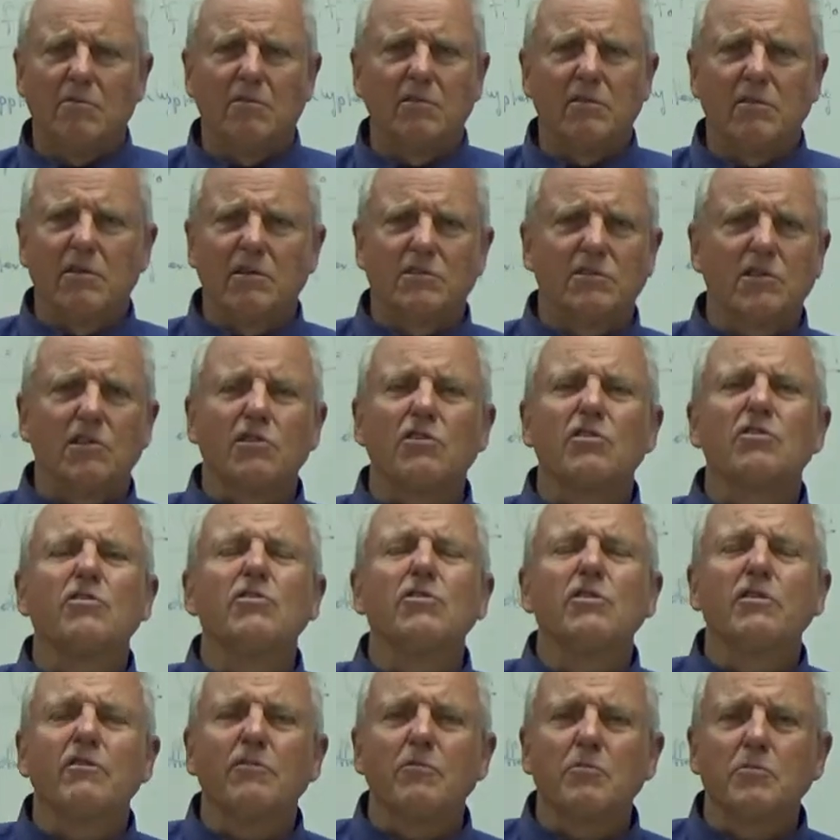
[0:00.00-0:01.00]
that's
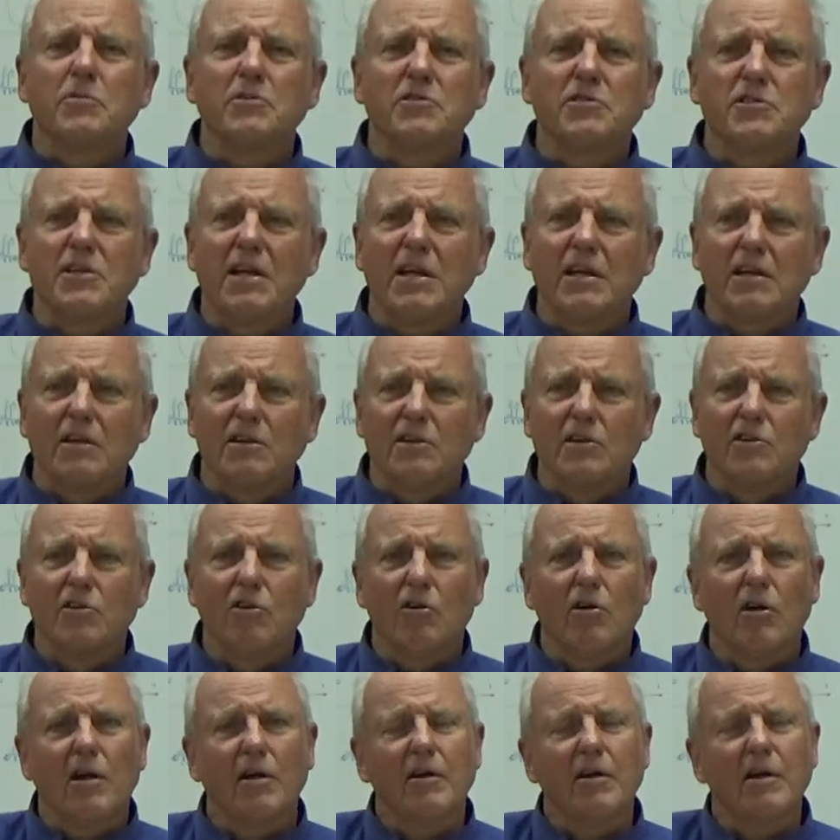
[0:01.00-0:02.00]
1/3%. You're not
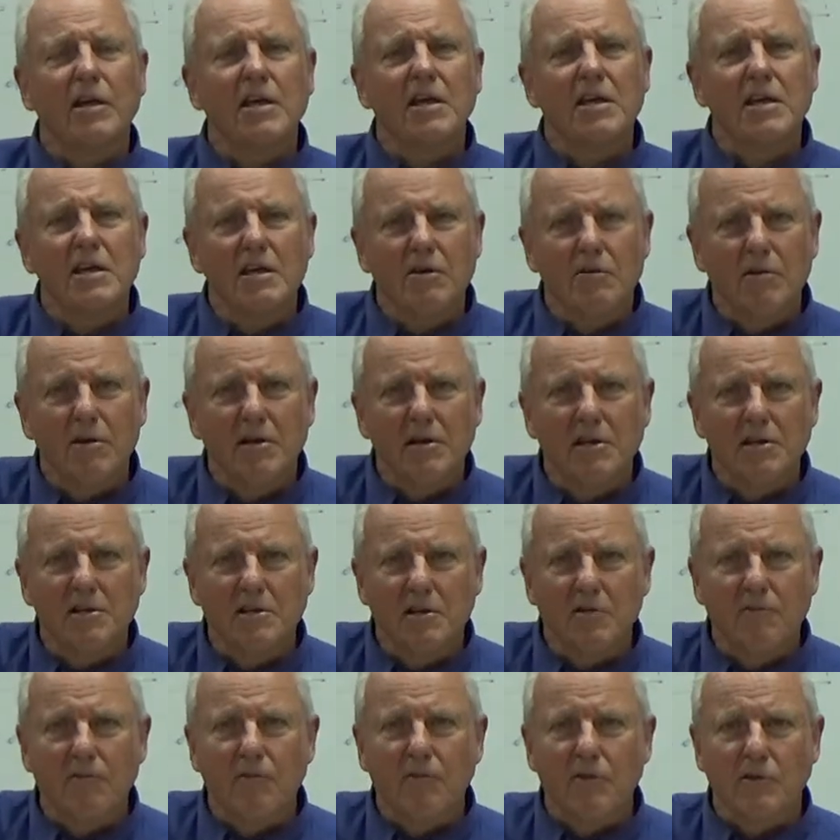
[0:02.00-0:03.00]
going to hear any
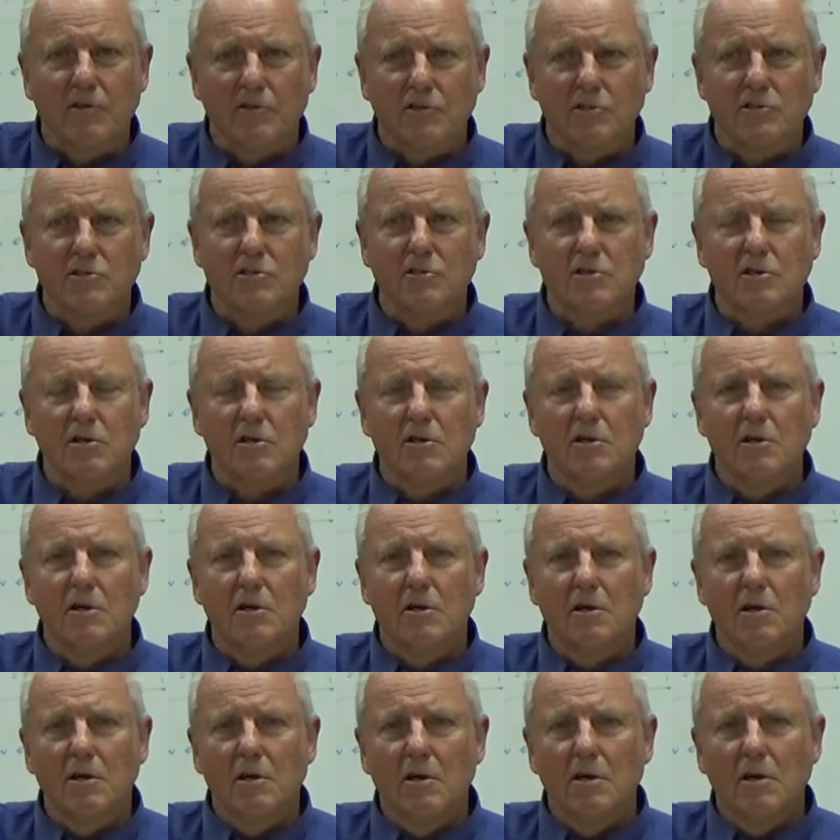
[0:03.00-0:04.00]
difference.
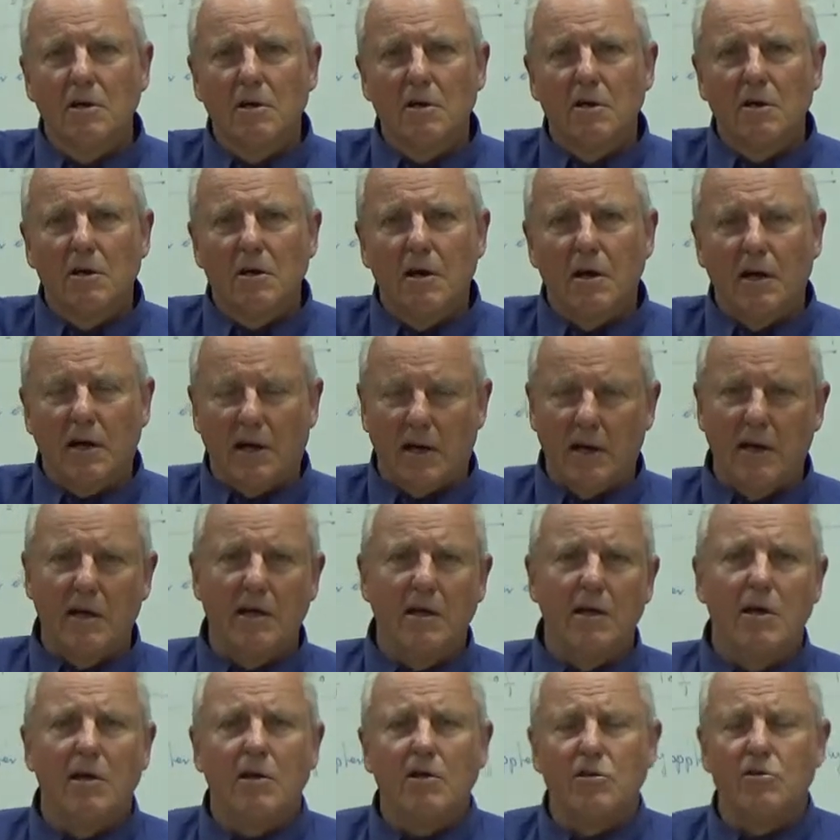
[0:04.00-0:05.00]
Okay?
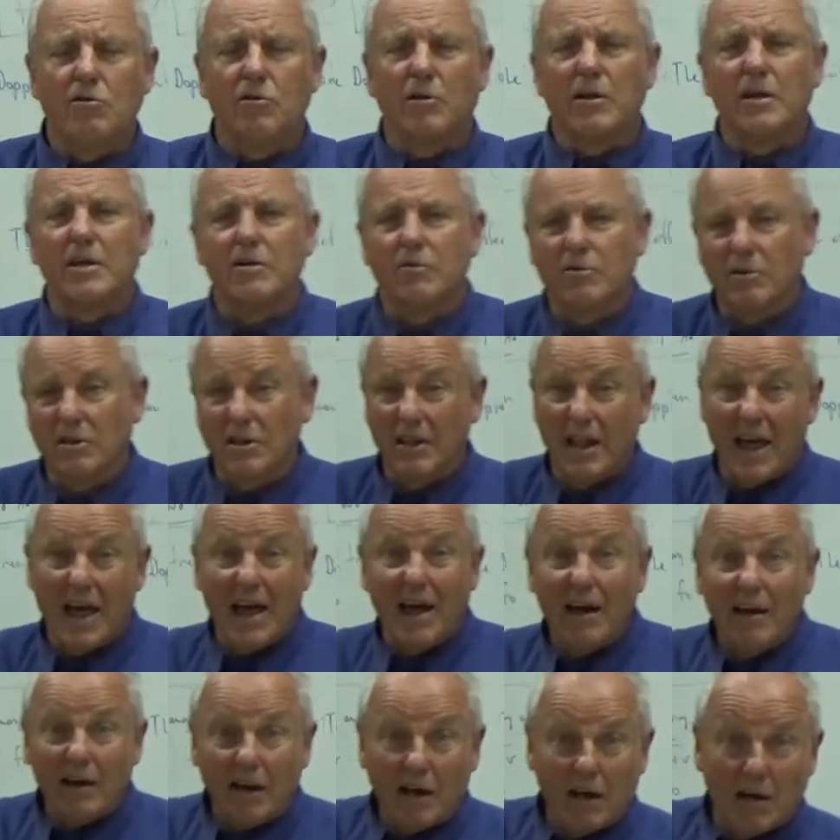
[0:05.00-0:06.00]
You'll hear it
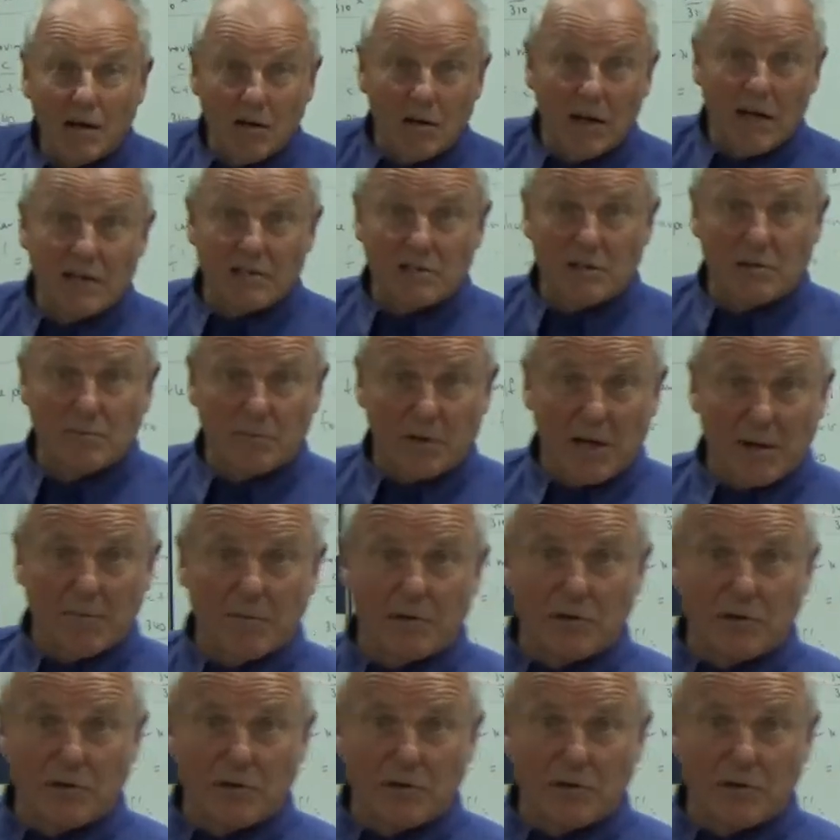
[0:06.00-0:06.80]
louder as I'm coming